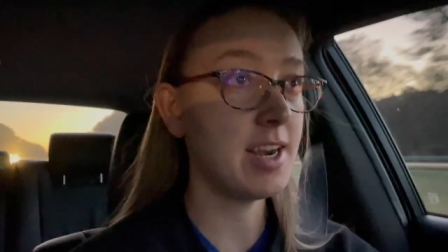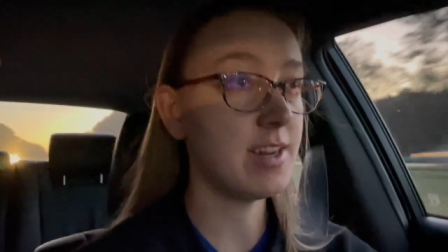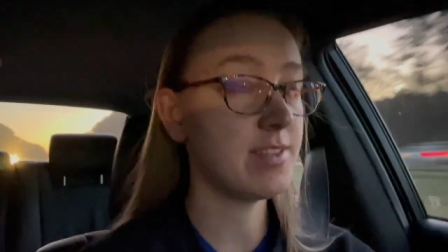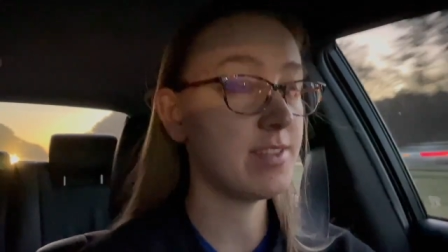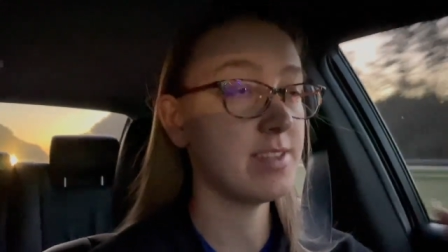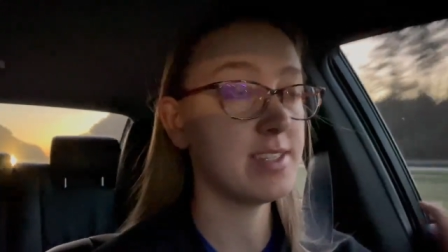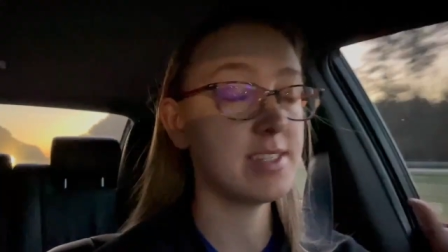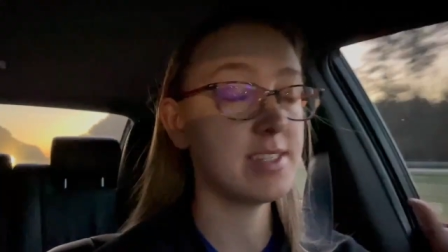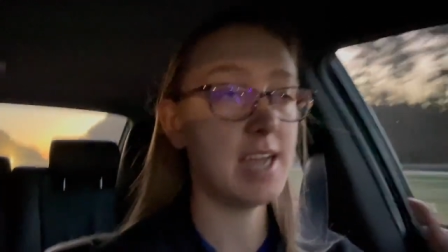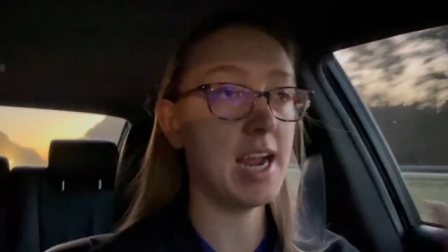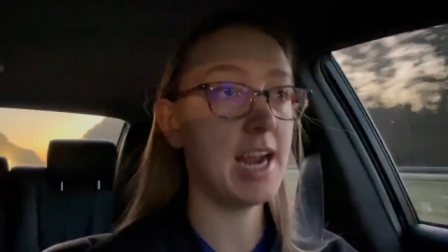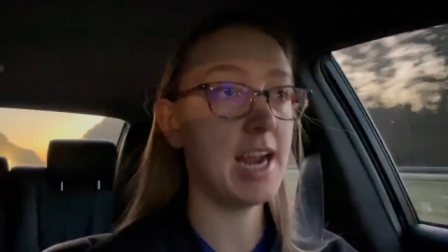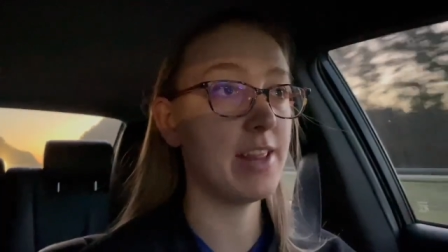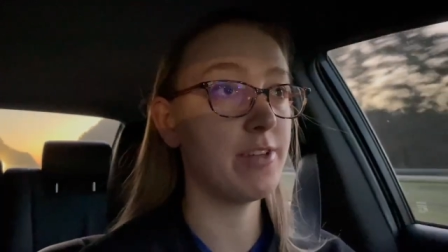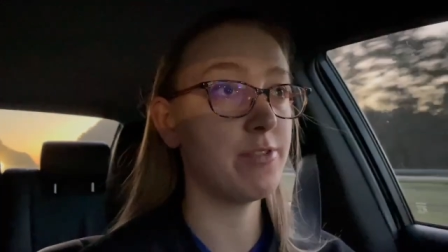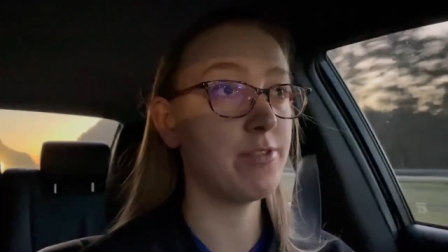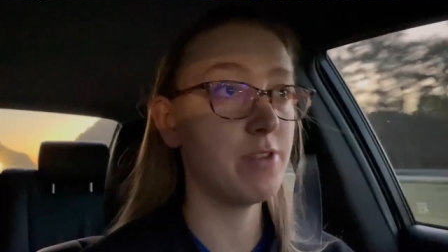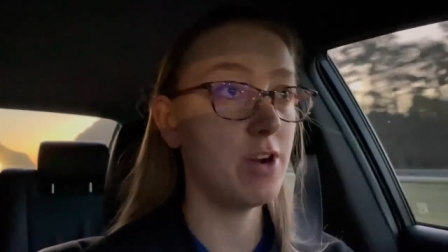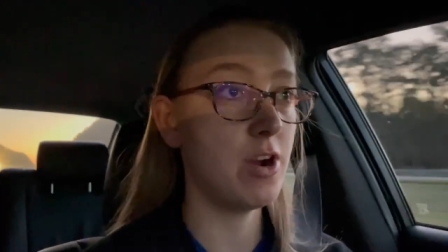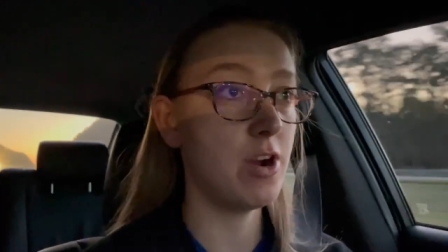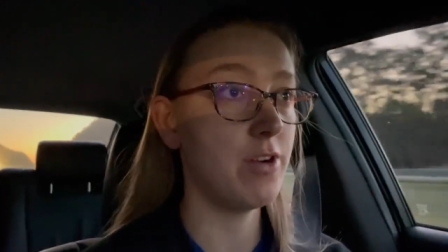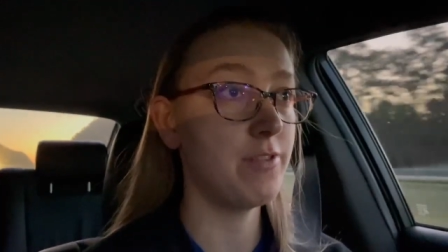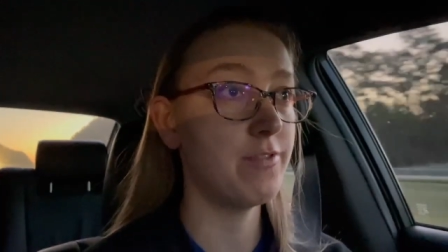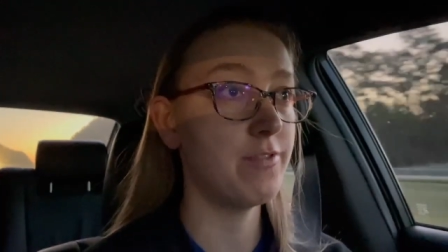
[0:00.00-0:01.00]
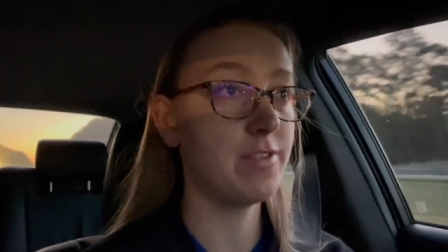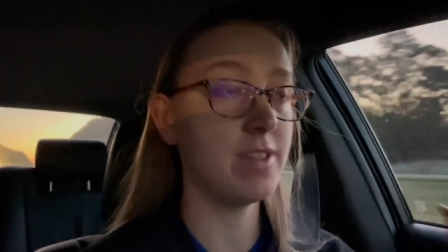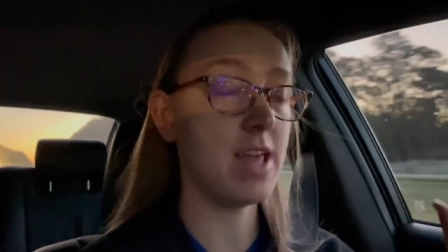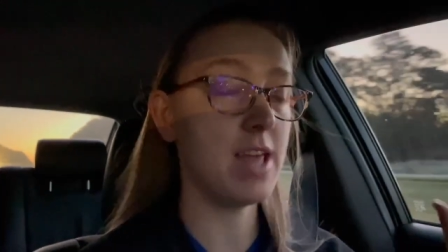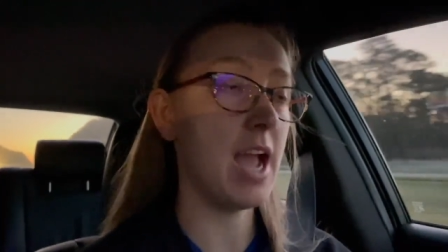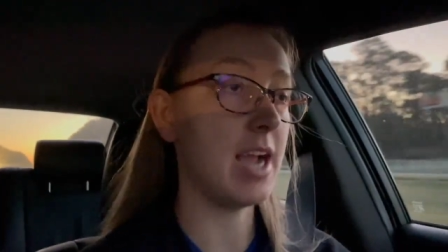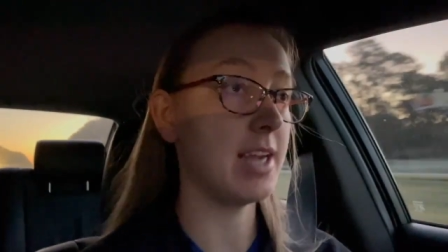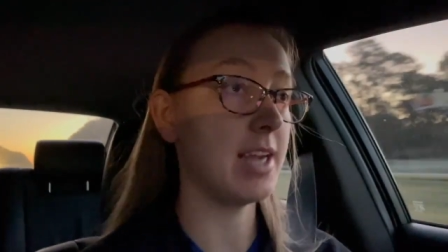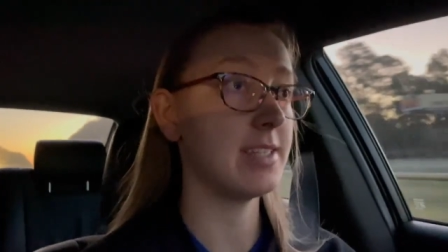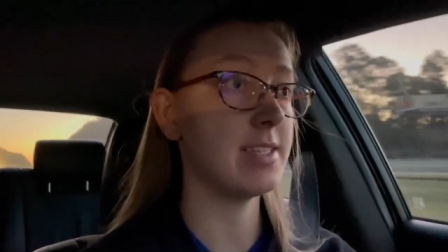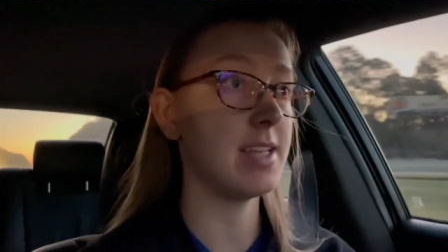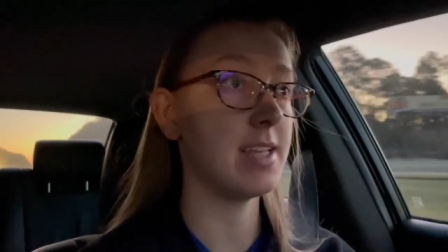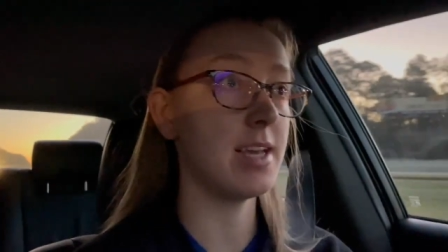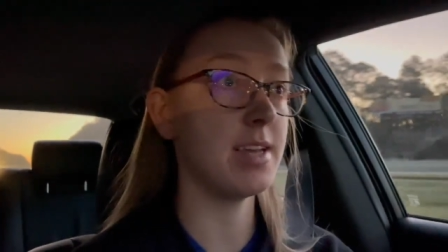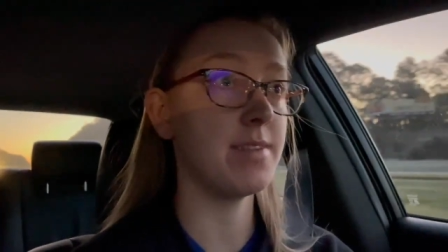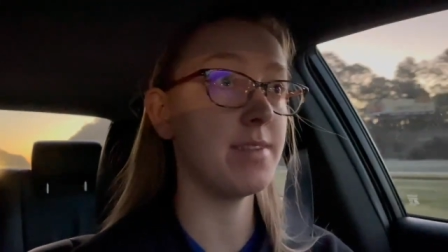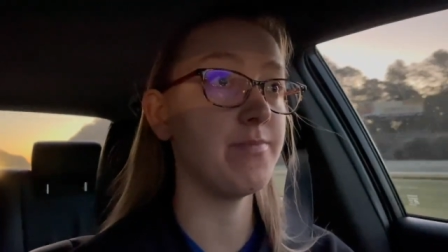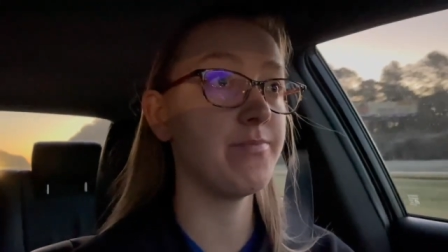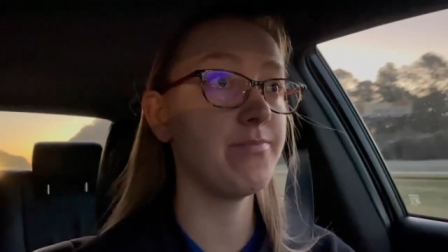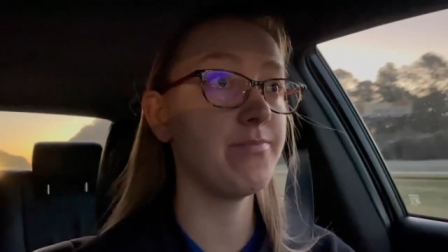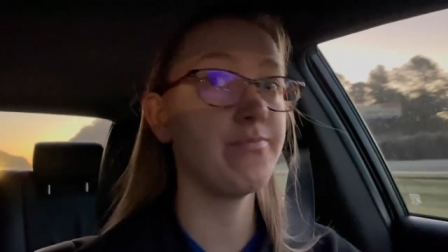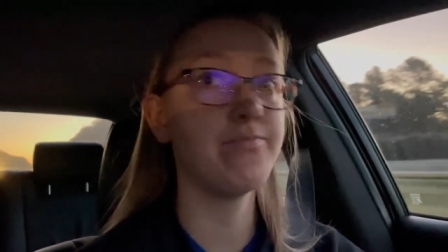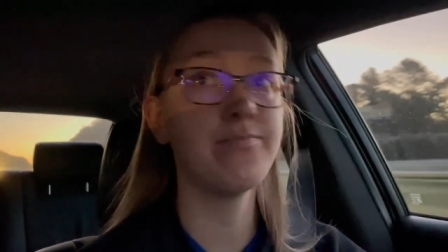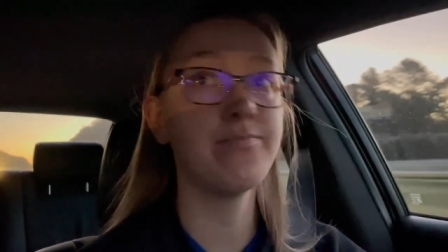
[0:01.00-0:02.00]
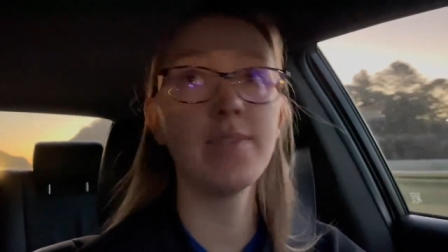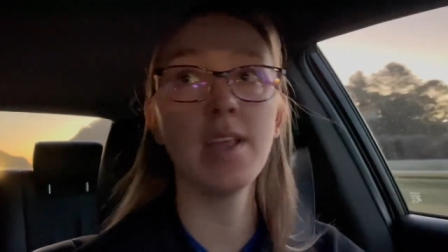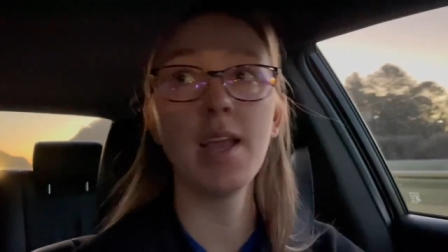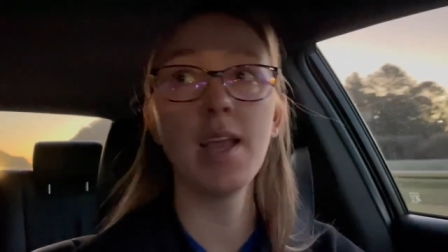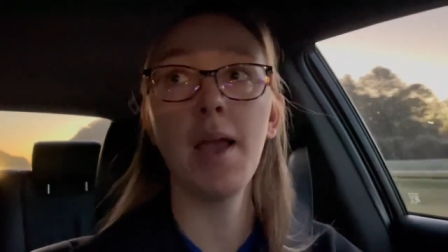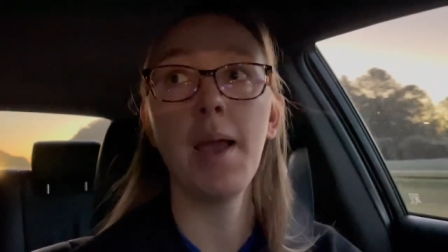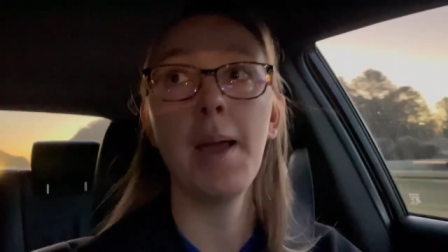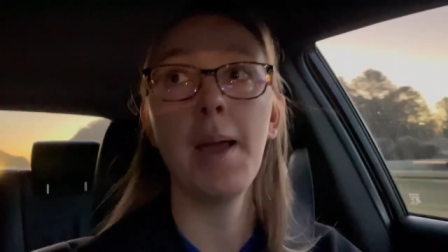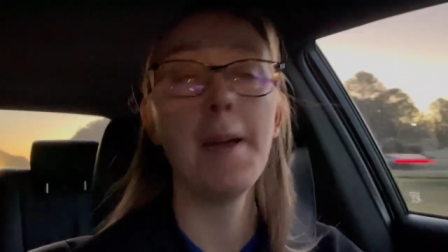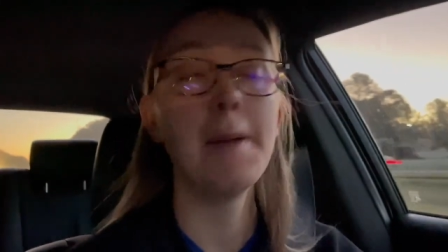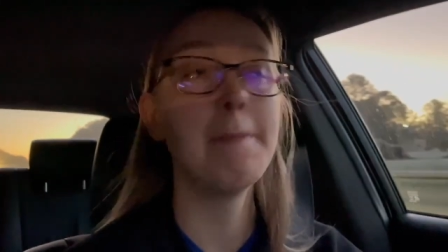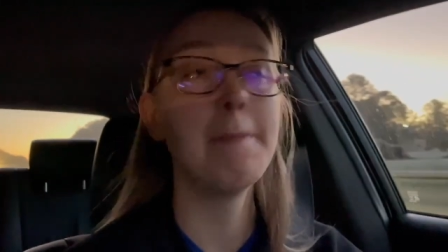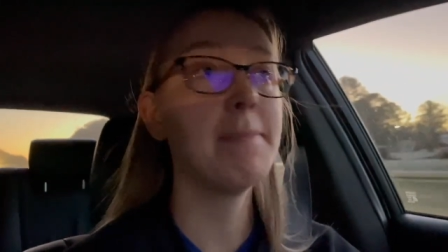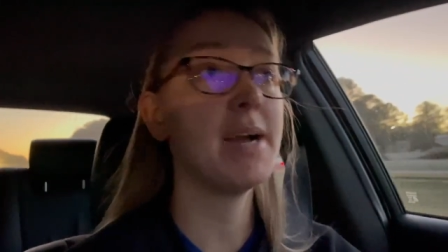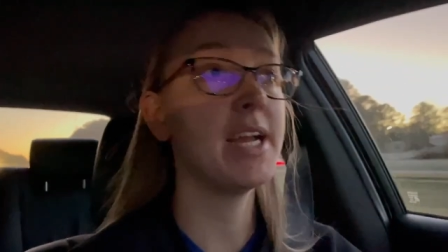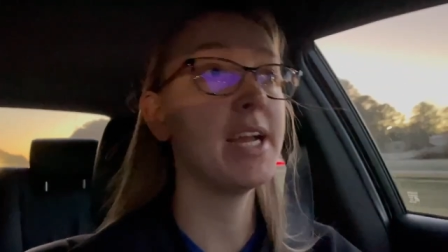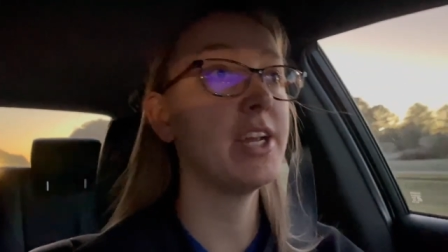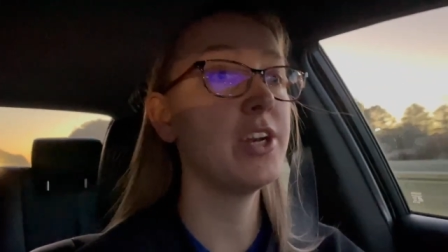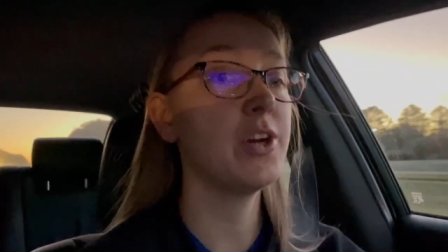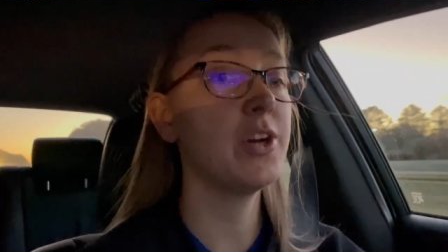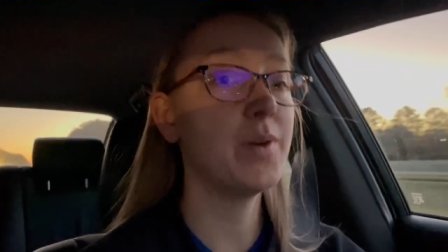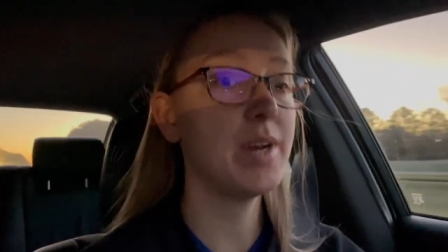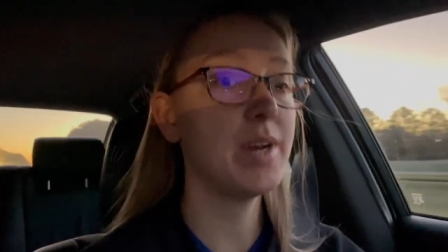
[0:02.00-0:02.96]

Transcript: on the side of the road for the exit. But you know what,